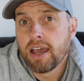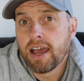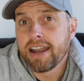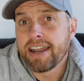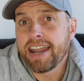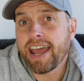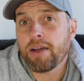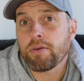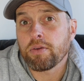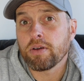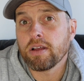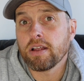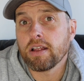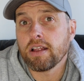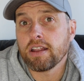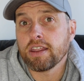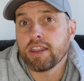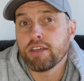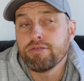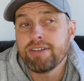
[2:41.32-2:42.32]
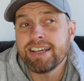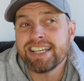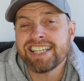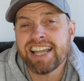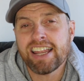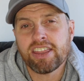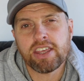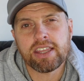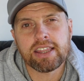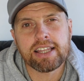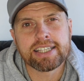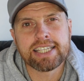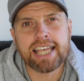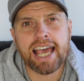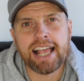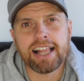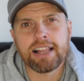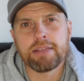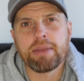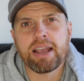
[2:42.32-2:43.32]
Now, the reason I think the
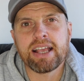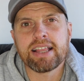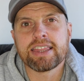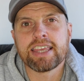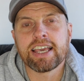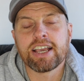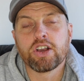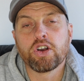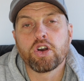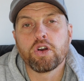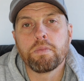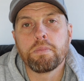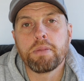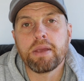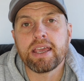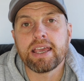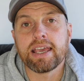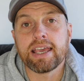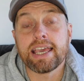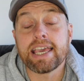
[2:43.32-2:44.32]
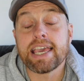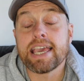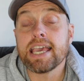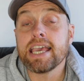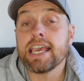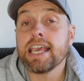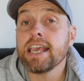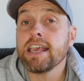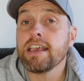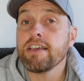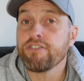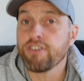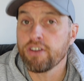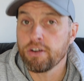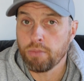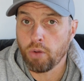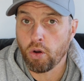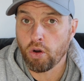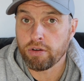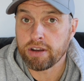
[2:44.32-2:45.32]
Taylormade thing could be even
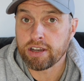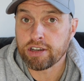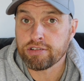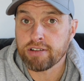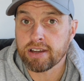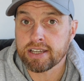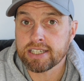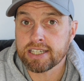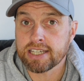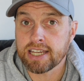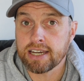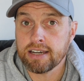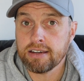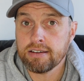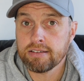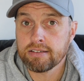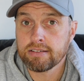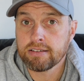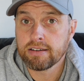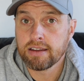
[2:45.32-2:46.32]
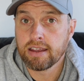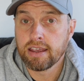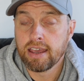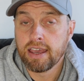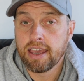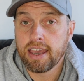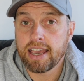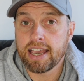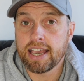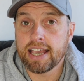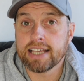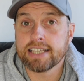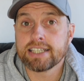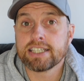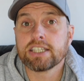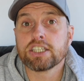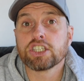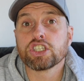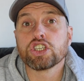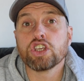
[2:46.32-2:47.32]
more interesting is
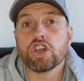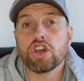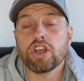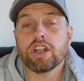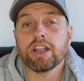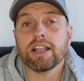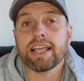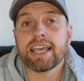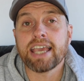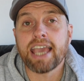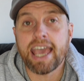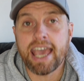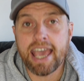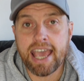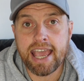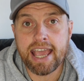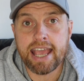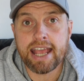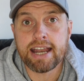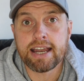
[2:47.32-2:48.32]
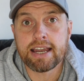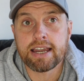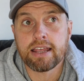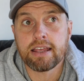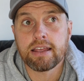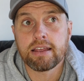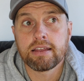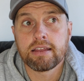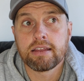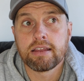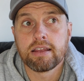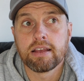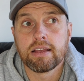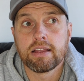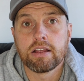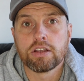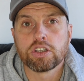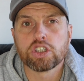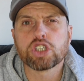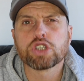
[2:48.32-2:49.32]
certainly in
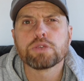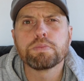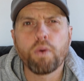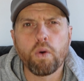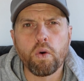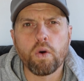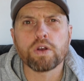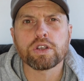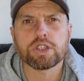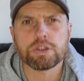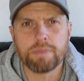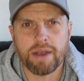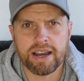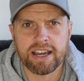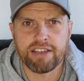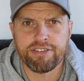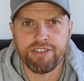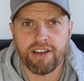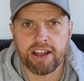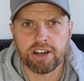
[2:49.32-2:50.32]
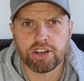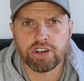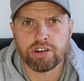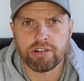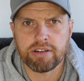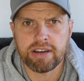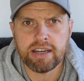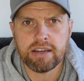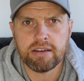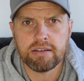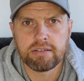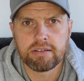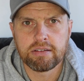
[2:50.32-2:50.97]
sports manufacturing,